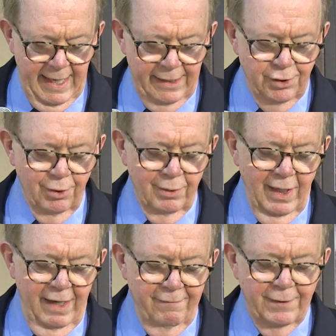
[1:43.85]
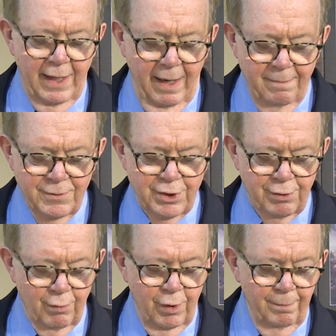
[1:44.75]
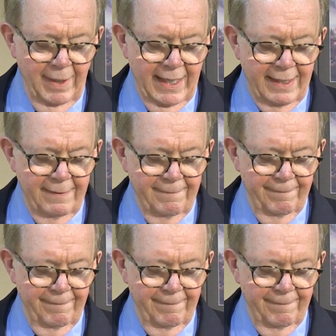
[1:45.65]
and your love comes through me.